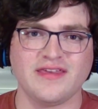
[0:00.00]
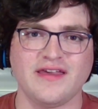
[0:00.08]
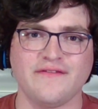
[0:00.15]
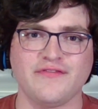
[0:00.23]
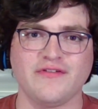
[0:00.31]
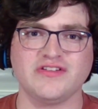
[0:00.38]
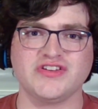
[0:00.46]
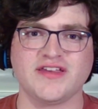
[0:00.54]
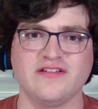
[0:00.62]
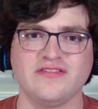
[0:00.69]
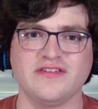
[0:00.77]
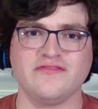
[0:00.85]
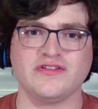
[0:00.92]
If you want to check out
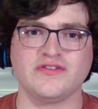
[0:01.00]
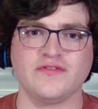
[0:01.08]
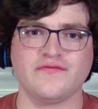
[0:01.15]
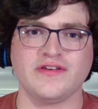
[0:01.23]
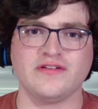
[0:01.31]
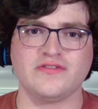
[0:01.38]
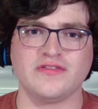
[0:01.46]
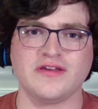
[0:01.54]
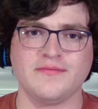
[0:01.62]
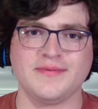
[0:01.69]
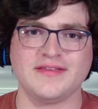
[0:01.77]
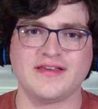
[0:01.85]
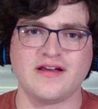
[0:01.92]
the original video, the link will
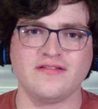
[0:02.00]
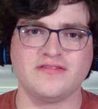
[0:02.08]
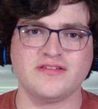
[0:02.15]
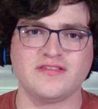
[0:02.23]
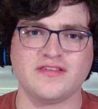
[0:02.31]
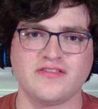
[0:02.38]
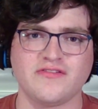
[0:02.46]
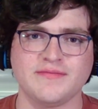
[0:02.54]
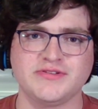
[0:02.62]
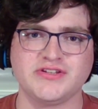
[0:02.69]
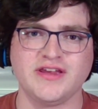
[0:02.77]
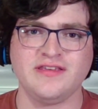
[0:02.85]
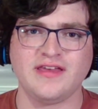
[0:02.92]
be down in the
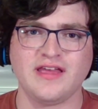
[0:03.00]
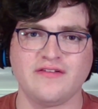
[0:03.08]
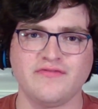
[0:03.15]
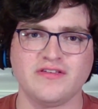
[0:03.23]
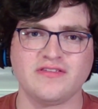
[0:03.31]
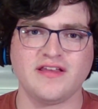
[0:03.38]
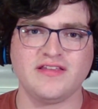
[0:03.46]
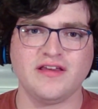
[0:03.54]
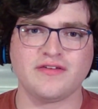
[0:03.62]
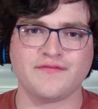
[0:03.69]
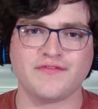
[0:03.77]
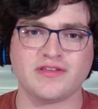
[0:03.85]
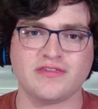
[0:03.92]
description, and if there's any other
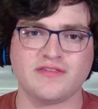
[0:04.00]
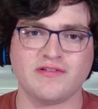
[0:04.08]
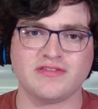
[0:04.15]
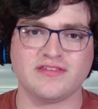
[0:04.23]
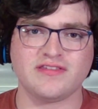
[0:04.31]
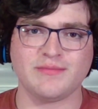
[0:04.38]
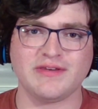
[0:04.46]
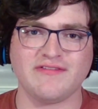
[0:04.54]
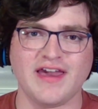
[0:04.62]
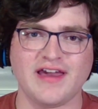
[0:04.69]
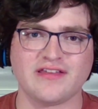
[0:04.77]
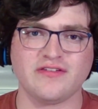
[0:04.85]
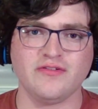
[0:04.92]
videos you want to see me
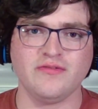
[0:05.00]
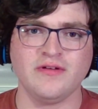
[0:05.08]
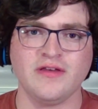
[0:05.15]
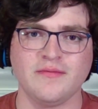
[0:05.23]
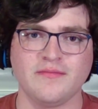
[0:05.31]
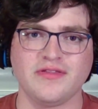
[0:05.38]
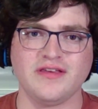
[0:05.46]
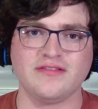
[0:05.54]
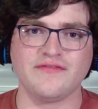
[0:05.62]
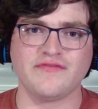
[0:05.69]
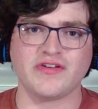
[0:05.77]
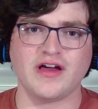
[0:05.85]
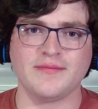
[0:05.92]
react to, please
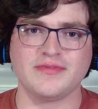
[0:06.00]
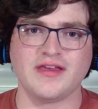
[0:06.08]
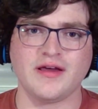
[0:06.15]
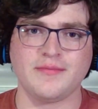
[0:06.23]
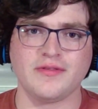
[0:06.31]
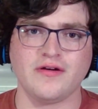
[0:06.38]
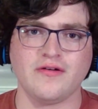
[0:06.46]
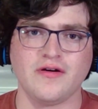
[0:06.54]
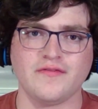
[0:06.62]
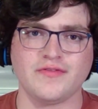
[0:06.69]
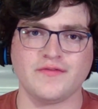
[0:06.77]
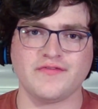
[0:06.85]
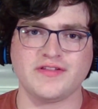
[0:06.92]
leave a comment down below
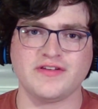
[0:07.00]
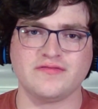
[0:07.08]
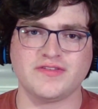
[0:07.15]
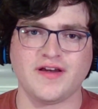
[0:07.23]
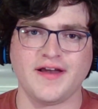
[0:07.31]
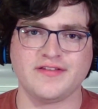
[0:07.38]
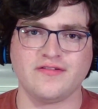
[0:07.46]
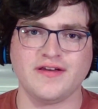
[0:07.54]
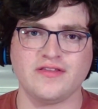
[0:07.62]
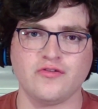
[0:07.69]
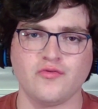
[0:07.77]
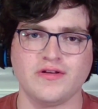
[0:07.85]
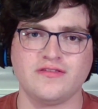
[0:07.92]
of the video title and
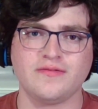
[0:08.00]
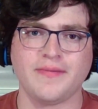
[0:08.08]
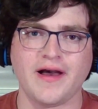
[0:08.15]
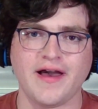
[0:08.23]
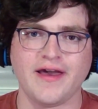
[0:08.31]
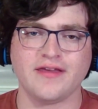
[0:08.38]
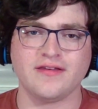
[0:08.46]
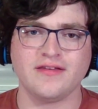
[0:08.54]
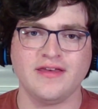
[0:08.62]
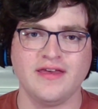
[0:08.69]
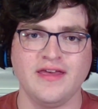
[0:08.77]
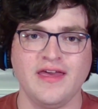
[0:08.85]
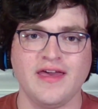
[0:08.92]
who it's by.
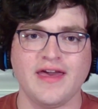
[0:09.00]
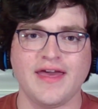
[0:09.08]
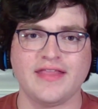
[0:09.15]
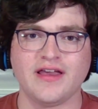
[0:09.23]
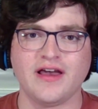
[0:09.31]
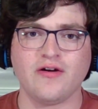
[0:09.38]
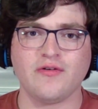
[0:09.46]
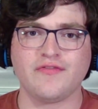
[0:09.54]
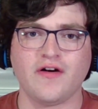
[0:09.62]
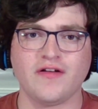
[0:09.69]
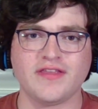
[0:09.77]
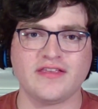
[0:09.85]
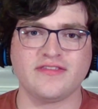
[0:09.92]
And uh, with
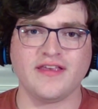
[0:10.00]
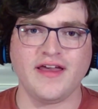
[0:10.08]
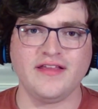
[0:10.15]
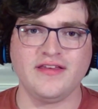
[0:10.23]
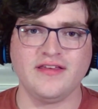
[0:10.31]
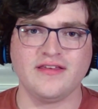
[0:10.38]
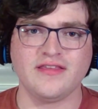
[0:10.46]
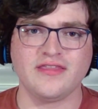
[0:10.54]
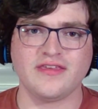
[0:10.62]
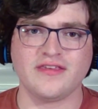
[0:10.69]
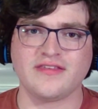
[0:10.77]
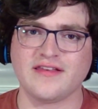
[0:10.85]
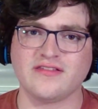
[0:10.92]
all that said,
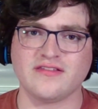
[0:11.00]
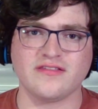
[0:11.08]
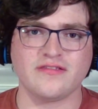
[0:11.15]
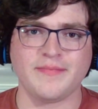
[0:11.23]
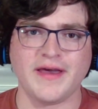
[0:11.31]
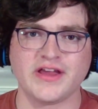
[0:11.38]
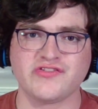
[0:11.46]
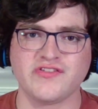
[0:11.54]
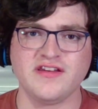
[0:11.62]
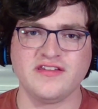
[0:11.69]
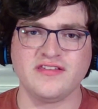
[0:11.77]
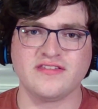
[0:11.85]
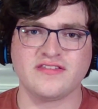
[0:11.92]
this has been
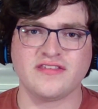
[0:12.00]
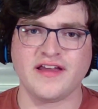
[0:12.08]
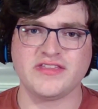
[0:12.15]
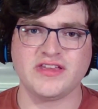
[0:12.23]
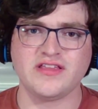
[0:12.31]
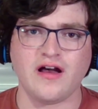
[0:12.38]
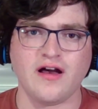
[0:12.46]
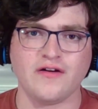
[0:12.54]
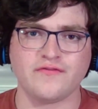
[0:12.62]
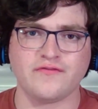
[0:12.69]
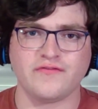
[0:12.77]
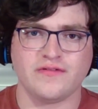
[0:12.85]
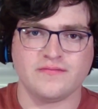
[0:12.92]
Spectre, signing
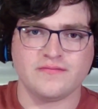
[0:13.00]
off.